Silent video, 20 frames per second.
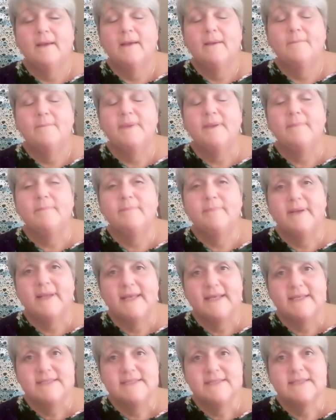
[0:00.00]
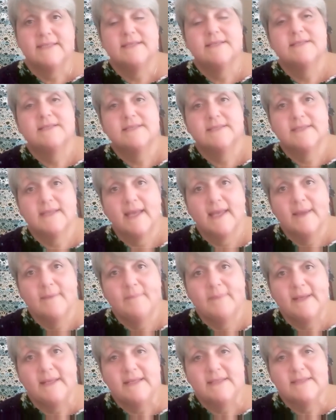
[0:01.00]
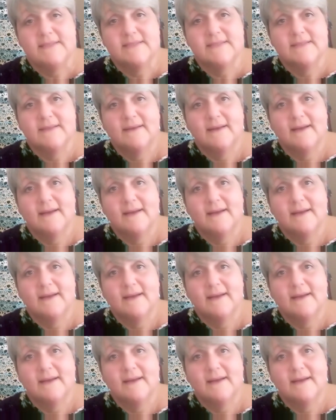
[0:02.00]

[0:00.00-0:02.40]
Be blessed. Stay blessed.